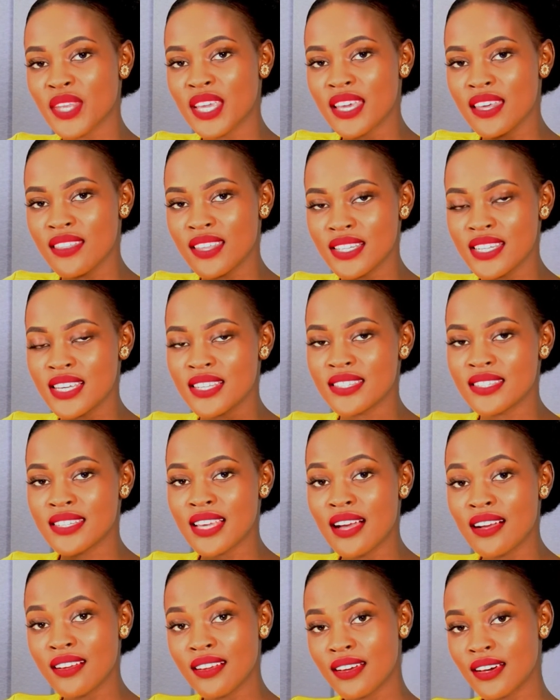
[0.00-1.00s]
that as
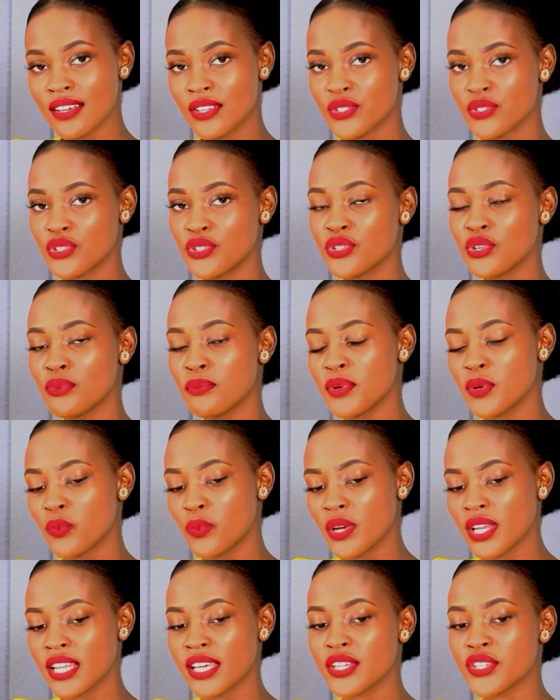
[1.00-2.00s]
young girls, you should be
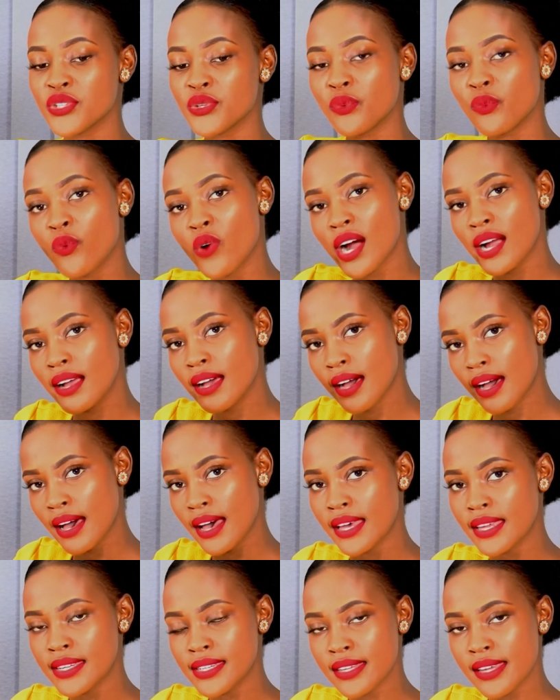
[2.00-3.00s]
willing to work
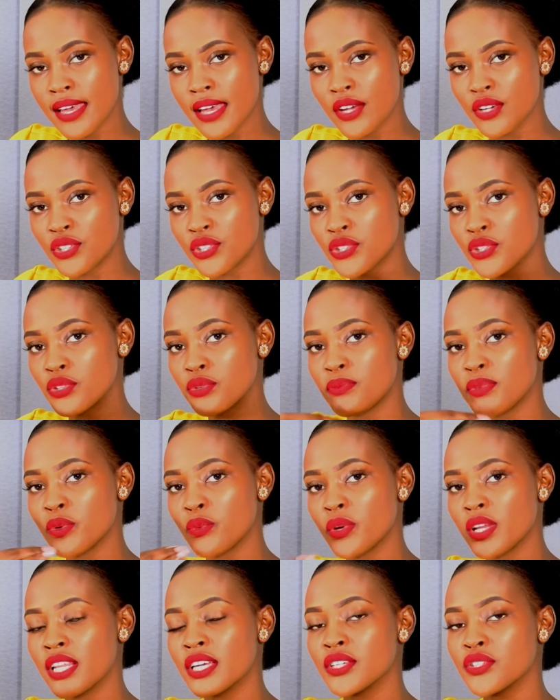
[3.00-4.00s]
hard. You should be
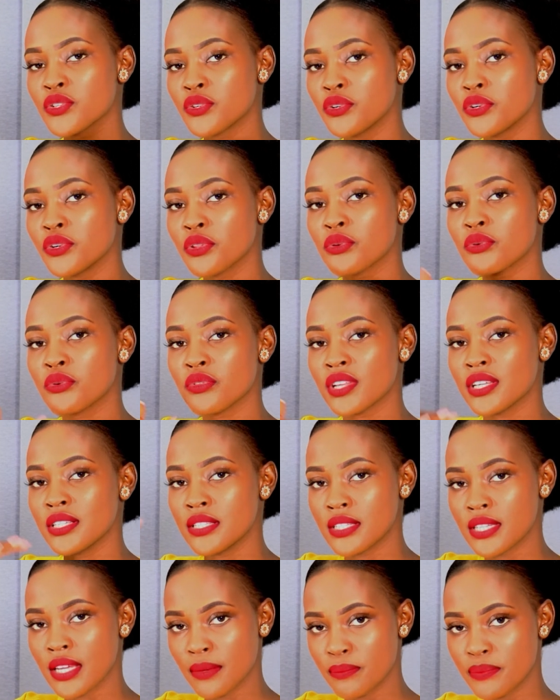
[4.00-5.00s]
willing to go through the
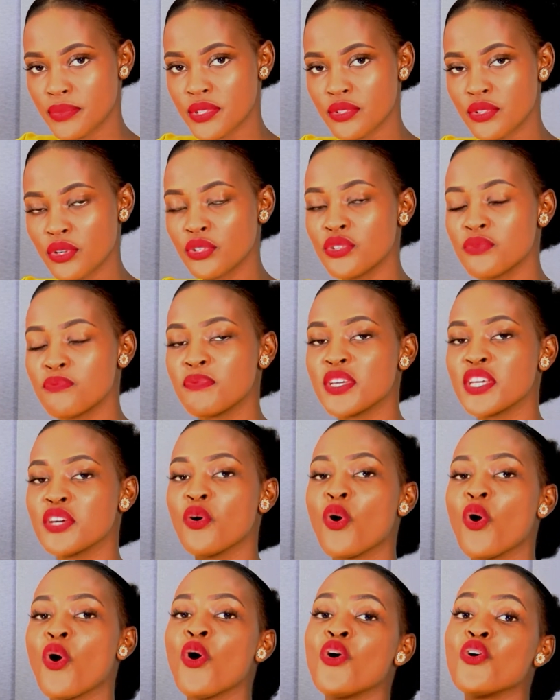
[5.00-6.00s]
steps. Don't be
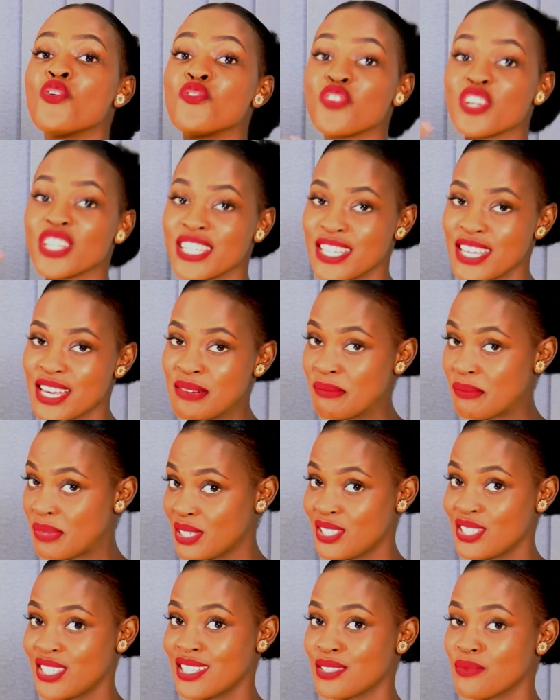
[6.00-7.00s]
overly
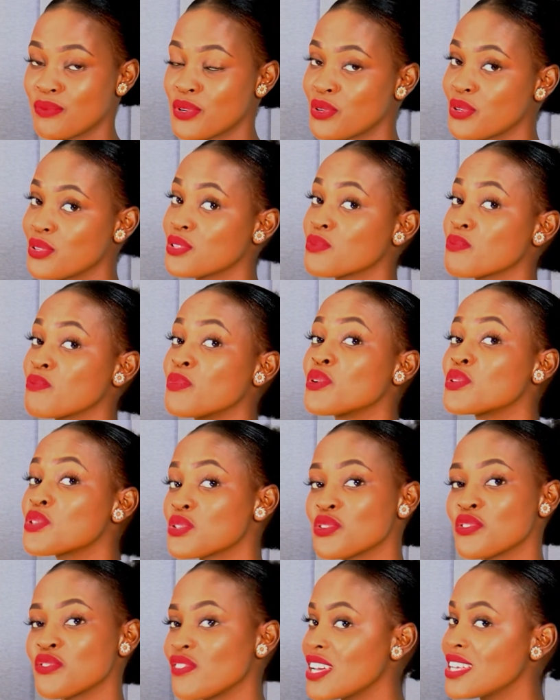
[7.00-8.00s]
ambitious, because most
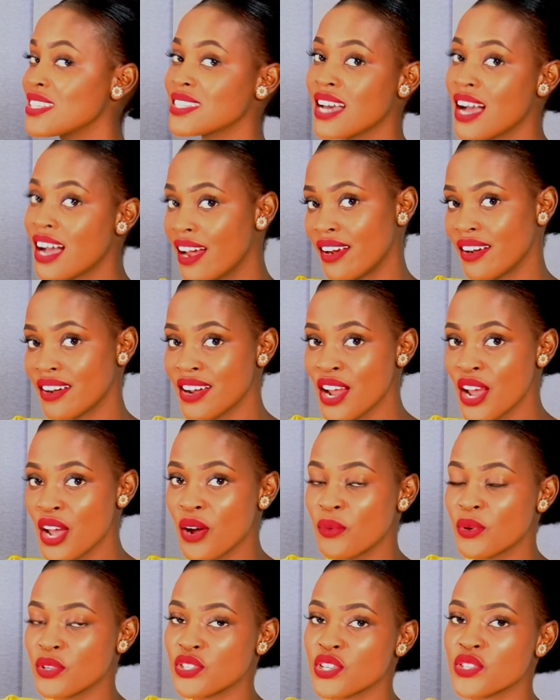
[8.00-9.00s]
of us are.
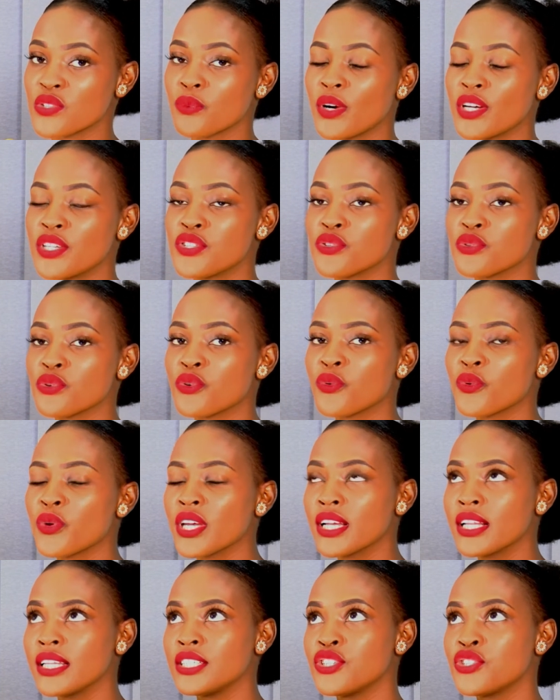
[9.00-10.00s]
We just want to
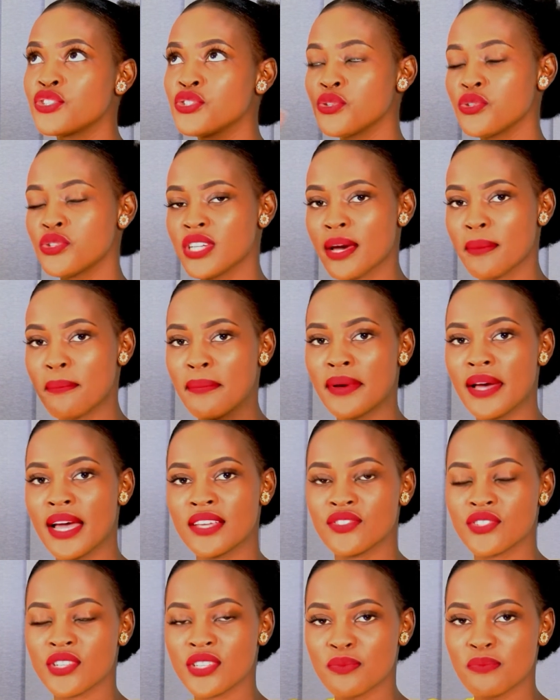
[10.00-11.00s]
quickly shoot up and
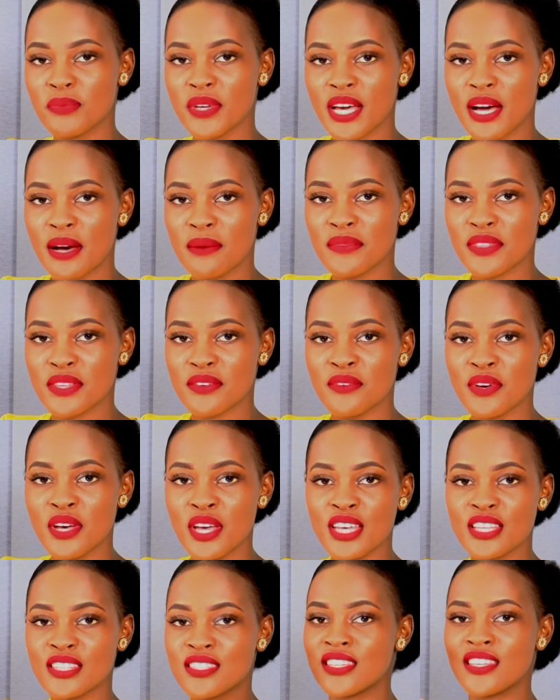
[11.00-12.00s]
just become the
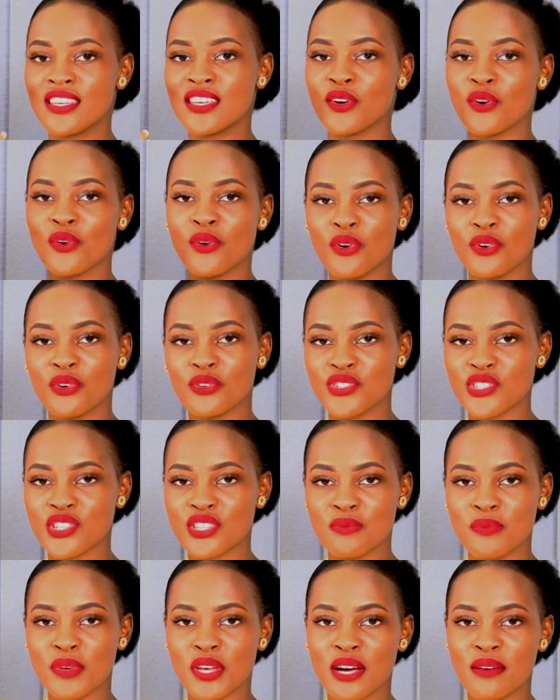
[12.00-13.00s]
CEO or
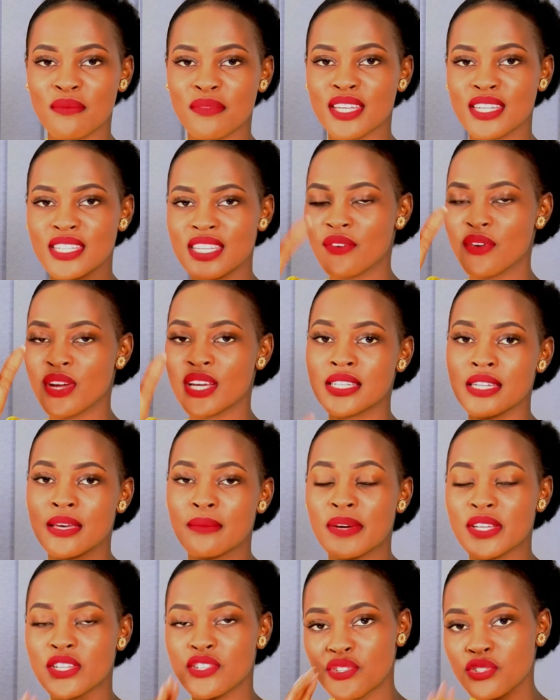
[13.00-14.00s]
just become the director,
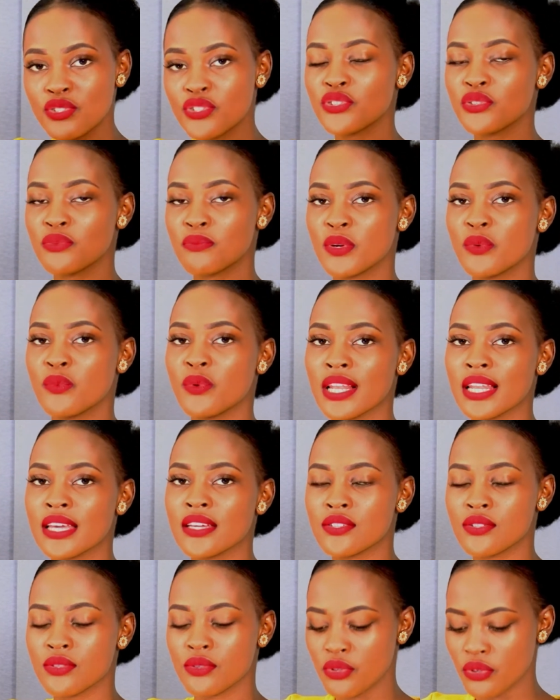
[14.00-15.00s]
but you should be willing
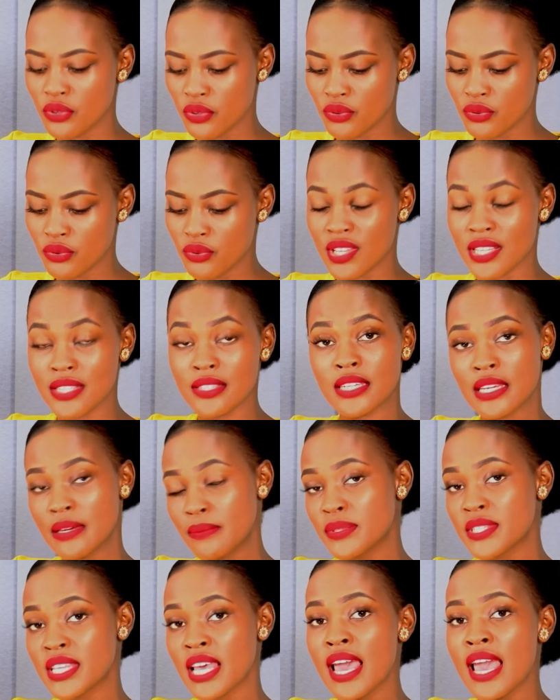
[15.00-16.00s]
to go through the
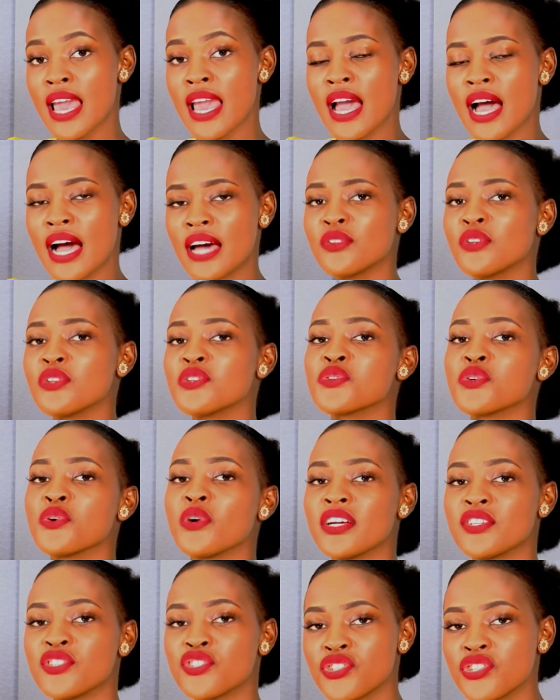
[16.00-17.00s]
steps and also
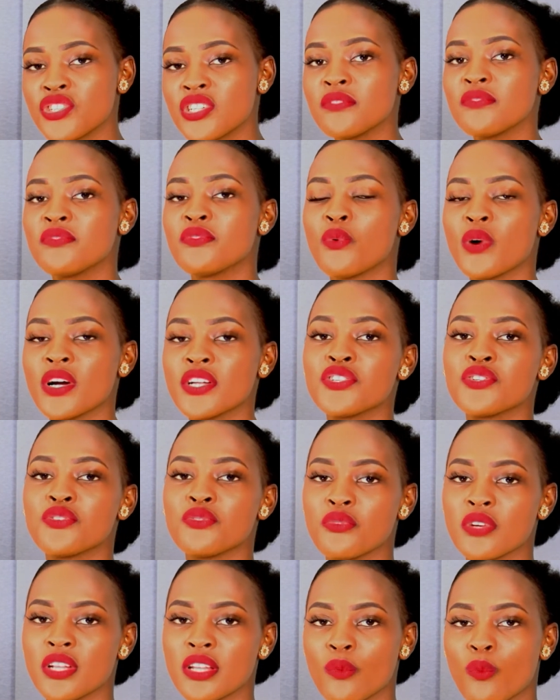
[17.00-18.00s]
achieve what you
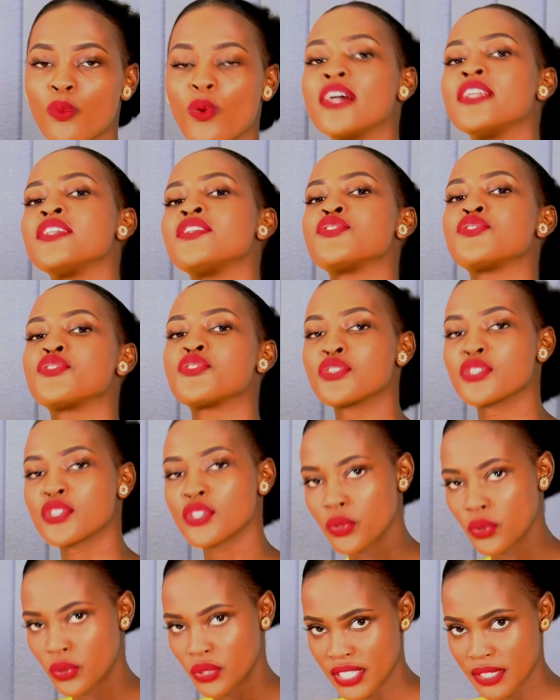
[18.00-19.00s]
really want
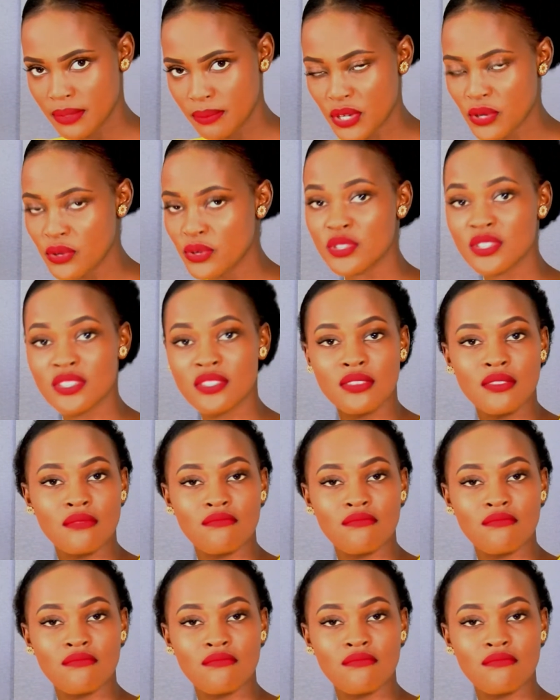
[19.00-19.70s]
slowly, because